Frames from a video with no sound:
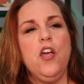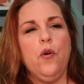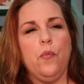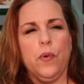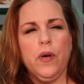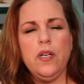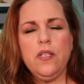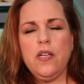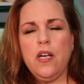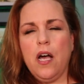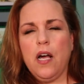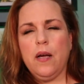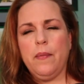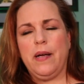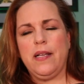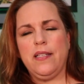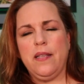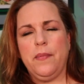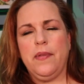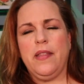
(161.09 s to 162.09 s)
We're going to talk
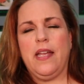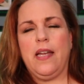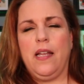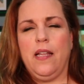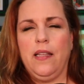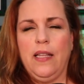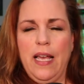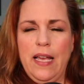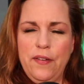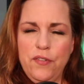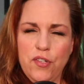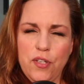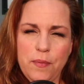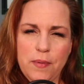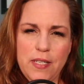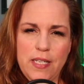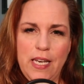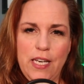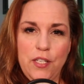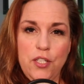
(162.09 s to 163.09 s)
about some of that on the live stream
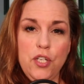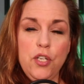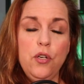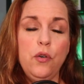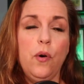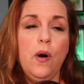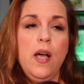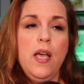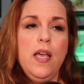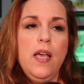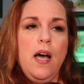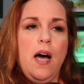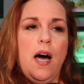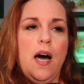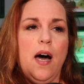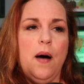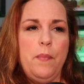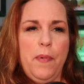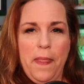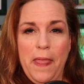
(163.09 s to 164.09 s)
today too,
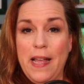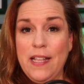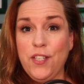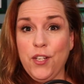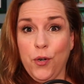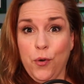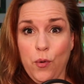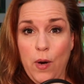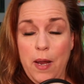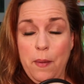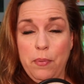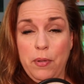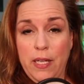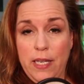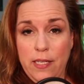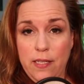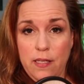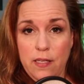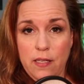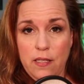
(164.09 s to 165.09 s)
but that's a great
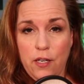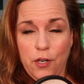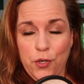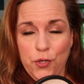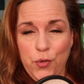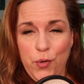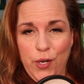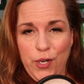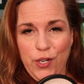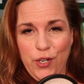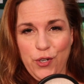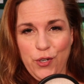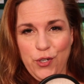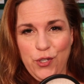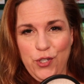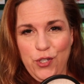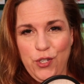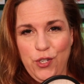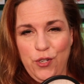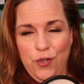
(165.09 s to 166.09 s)
place to start. So I
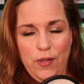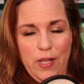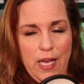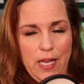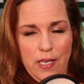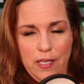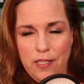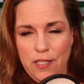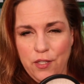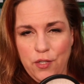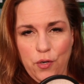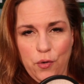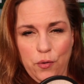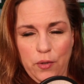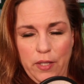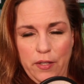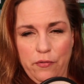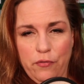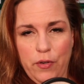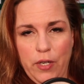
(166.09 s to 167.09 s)
encourage you to do that. It's a
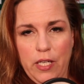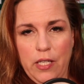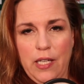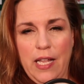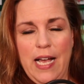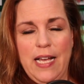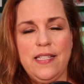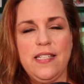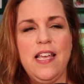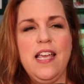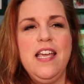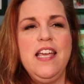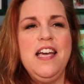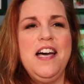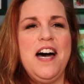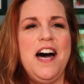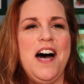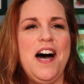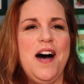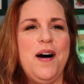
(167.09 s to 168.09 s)
totally free class.
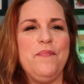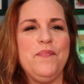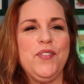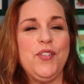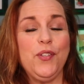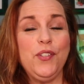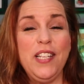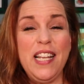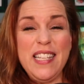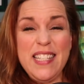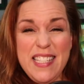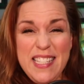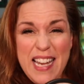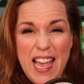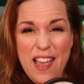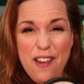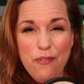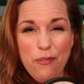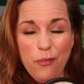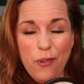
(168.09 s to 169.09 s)
So let's
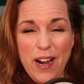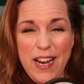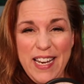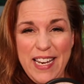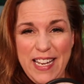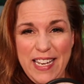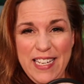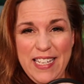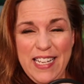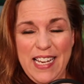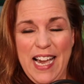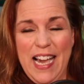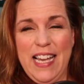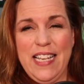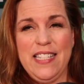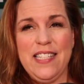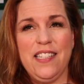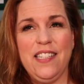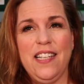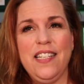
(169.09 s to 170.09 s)
dive right in,
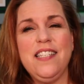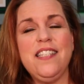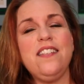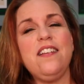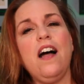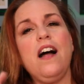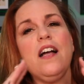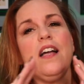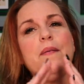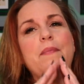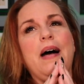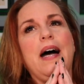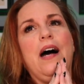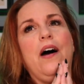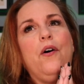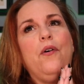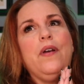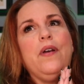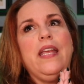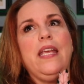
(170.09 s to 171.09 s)
guys. Let's talk
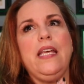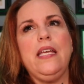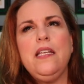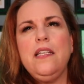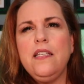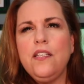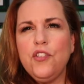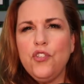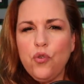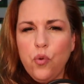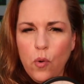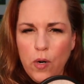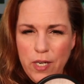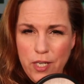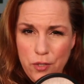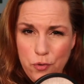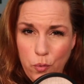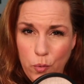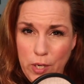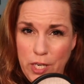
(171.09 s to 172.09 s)
about, is
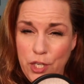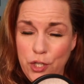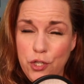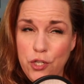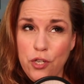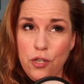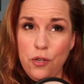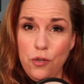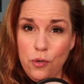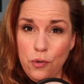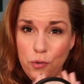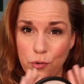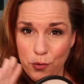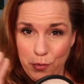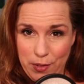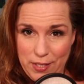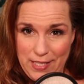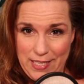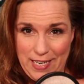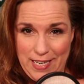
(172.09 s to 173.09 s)
2022,
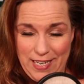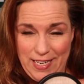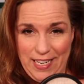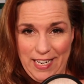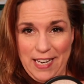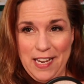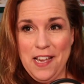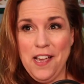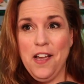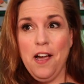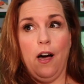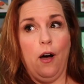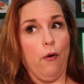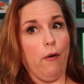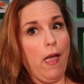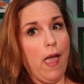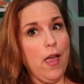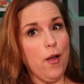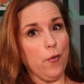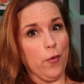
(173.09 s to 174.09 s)
Cyndi?
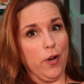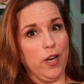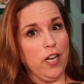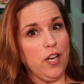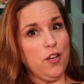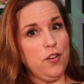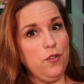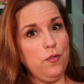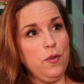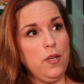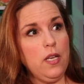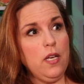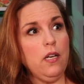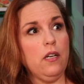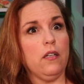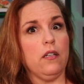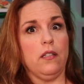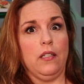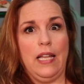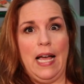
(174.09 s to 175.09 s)
Okay, we're in a new
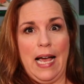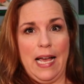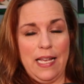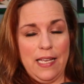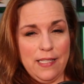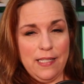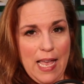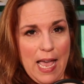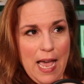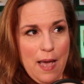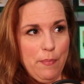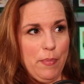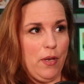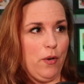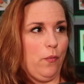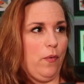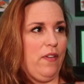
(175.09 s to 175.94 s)
year. A lot has happened.